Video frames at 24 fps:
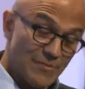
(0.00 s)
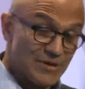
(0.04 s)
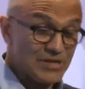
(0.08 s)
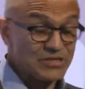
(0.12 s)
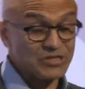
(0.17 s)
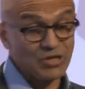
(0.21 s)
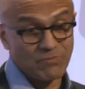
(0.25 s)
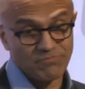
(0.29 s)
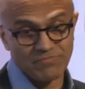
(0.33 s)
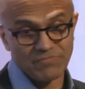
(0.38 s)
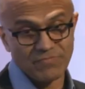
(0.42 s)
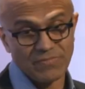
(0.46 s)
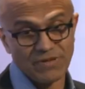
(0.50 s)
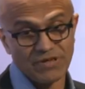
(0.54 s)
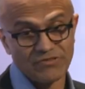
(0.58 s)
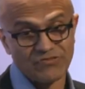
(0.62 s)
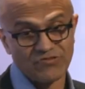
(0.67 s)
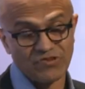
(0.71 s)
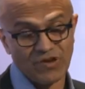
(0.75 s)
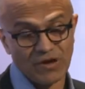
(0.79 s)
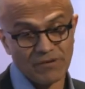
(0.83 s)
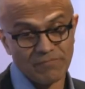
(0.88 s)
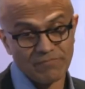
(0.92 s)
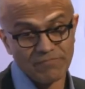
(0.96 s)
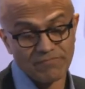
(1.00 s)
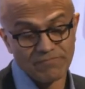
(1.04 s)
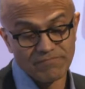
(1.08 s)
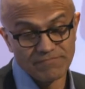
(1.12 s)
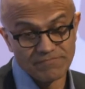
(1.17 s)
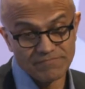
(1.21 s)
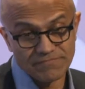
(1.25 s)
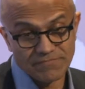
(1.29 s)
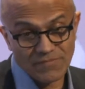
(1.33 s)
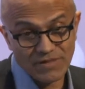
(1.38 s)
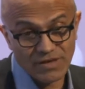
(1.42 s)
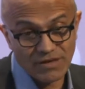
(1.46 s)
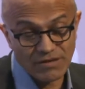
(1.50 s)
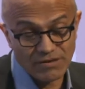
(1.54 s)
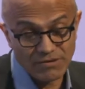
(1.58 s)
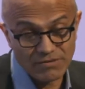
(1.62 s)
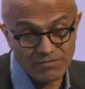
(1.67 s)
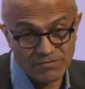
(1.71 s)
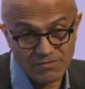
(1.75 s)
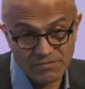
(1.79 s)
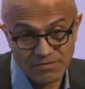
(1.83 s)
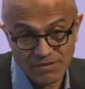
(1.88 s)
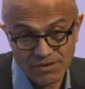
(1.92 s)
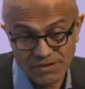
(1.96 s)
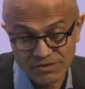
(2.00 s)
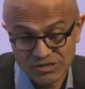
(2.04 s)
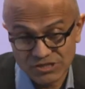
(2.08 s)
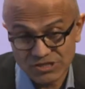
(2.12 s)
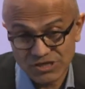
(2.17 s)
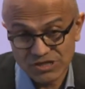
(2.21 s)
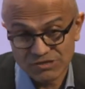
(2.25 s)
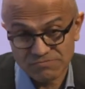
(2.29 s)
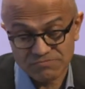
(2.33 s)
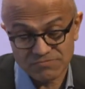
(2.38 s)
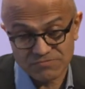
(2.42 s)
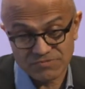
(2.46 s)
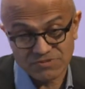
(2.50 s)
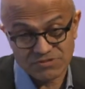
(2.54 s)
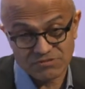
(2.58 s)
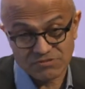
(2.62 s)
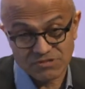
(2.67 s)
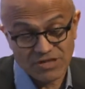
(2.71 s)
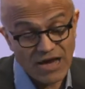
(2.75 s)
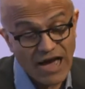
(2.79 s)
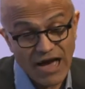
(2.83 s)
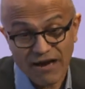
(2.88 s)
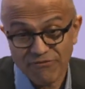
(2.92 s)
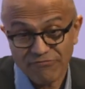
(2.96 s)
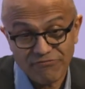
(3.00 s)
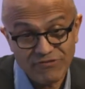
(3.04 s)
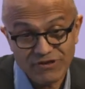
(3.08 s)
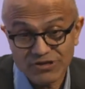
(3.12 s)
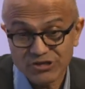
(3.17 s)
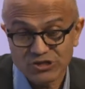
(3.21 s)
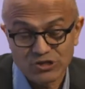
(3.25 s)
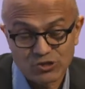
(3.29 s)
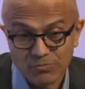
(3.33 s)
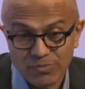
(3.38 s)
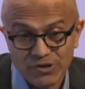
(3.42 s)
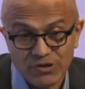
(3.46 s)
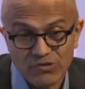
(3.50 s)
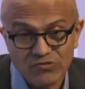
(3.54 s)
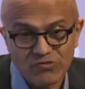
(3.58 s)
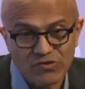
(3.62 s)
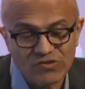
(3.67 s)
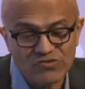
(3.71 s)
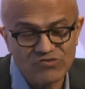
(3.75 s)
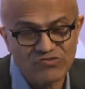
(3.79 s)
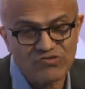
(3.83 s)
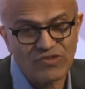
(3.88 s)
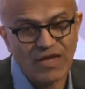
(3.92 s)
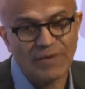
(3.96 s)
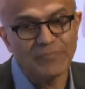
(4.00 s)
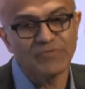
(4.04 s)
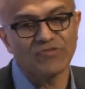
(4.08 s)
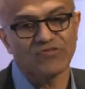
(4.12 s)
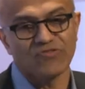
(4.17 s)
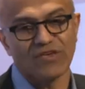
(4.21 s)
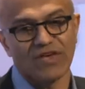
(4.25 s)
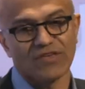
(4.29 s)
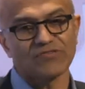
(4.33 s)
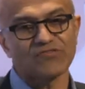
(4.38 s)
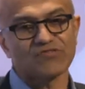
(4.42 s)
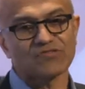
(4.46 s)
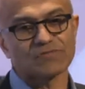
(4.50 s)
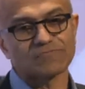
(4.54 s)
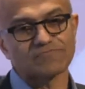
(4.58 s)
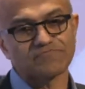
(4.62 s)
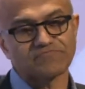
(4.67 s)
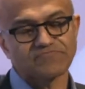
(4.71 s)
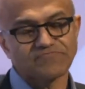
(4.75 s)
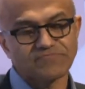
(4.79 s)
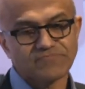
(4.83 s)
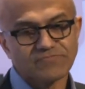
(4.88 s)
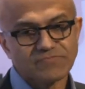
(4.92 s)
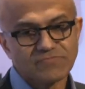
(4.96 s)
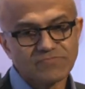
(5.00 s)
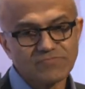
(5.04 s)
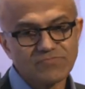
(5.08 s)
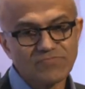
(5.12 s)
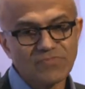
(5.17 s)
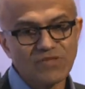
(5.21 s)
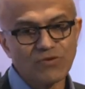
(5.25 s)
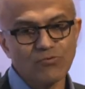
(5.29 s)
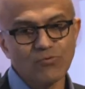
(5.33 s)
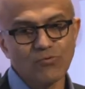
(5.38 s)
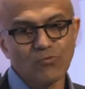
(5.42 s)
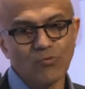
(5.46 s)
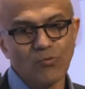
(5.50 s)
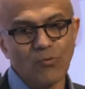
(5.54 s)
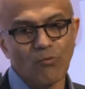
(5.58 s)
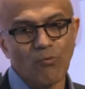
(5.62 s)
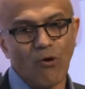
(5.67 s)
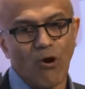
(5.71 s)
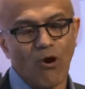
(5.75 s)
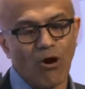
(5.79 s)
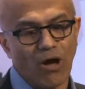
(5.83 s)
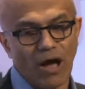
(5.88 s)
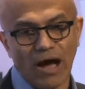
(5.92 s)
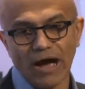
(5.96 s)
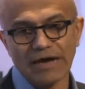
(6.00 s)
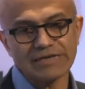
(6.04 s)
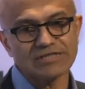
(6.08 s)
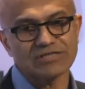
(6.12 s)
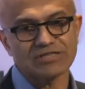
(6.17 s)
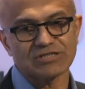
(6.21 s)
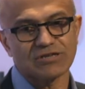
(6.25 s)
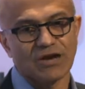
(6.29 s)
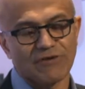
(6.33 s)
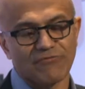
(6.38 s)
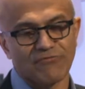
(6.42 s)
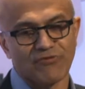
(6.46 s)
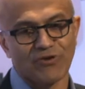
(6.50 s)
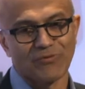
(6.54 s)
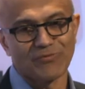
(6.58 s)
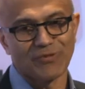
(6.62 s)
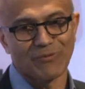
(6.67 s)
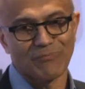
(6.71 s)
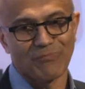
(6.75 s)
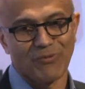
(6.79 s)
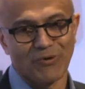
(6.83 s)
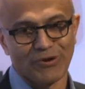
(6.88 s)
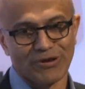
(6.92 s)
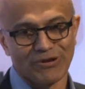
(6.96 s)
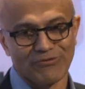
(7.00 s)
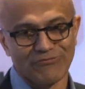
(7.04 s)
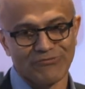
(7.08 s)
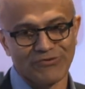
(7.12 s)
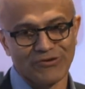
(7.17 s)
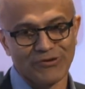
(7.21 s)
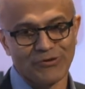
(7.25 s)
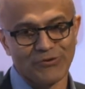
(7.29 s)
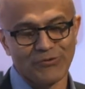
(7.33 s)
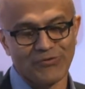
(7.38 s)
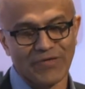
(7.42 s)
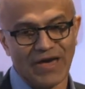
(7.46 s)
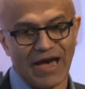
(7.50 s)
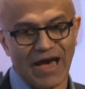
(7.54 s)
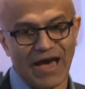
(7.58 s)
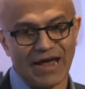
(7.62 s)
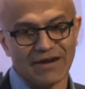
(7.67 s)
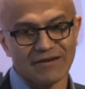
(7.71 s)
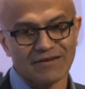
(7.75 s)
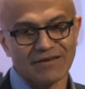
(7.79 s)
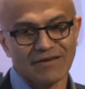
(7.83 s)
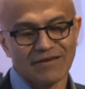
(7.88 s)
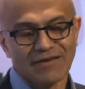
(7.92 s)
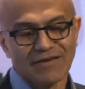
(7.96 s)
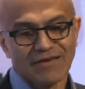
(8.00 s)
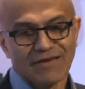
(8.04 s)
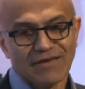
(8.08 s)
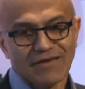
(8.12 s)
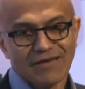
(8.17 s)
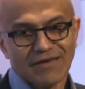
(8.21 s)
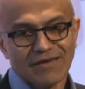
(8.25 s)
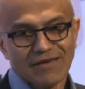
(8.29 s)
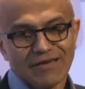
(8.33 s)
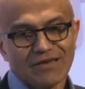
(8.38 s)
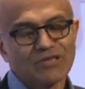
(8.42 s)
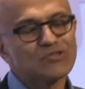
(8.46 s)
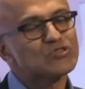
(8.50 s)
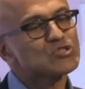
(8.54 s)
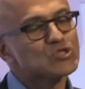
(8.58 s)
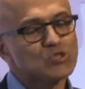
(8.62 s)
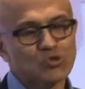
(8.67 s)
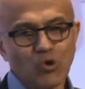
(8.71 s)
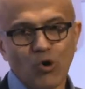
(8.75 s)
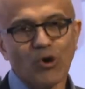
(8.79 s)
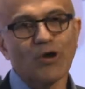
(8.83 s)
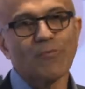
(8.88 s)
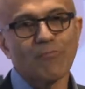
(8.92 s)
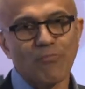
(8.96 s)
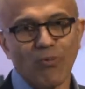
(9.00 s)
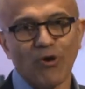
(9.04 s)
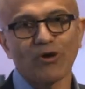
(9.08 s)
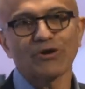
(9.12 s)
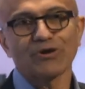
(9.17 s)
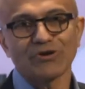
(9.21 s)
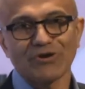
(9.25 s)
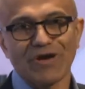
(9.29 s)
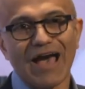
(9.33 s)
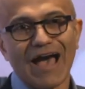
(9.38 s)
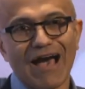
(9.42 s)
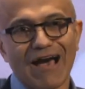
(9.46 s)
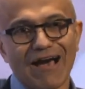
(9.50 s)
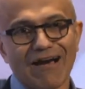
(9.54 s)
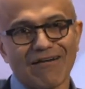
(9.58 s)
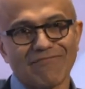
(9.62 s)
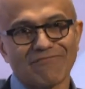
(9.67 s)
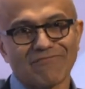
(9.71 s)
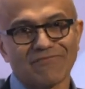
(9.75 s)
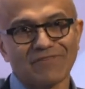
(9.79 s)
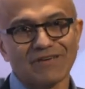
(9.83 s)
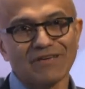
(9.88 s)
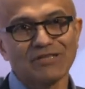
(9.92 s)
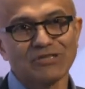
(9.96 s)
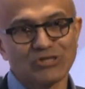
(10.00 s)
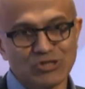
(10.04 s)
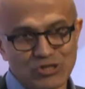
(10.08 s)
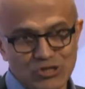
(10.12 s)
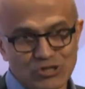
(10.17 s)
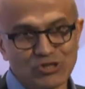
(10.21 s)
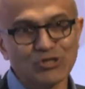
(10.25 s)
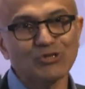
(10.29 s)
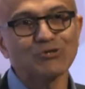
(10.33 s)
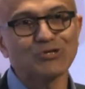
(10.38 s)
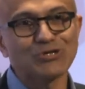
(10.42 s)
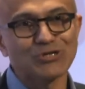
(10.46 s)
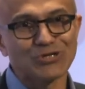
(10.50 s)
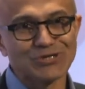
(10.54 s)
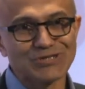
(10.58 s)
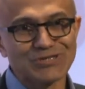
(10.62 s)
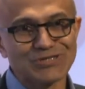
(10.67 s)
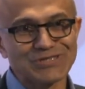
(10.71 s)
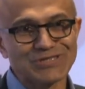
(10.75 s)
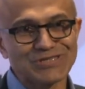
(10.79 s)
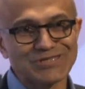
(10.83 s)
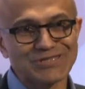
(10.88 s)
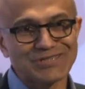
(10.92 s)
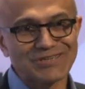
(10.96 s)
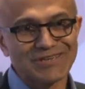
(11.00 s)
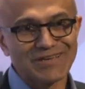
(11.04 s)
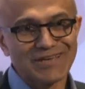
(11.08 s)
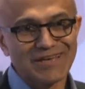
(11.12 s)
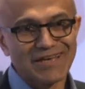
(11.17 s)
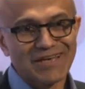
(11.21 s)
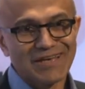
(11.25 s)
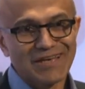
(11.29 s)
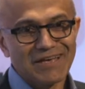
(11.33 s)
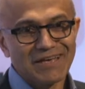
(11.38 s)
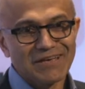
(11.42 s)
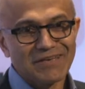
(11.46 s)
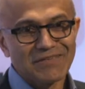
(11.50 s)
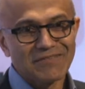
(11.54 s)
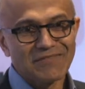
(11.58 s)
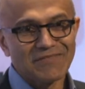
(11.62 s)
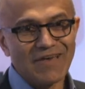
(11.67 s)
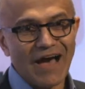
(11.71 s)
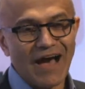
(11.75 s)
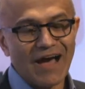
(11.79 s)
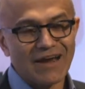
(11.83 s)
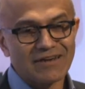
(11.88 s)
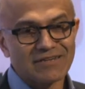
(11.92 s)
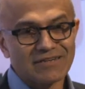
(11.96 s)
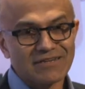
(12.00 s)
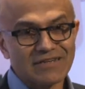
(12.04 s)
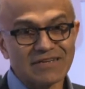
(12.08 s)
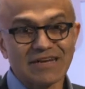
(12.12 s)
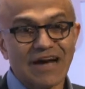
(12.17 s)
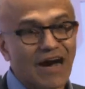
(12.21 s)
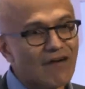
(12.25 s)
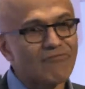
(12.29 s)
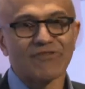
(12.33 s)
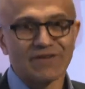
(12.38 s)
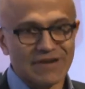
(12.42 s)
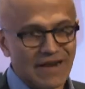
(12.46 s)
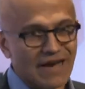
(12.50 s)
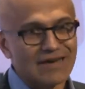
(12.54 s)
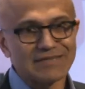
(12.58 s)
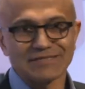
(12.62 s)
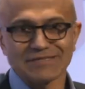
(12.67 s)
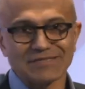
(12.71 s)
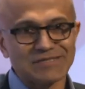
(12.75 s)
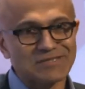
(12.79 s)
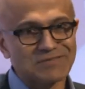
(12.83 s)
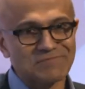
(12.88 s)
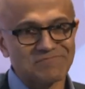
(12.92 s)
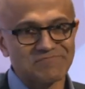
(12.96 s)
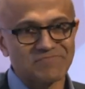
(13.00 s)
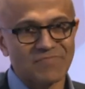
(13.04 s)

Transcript: it's a tough issue because in some sense, I start from the point of view that it's so important to have institutions that govern us.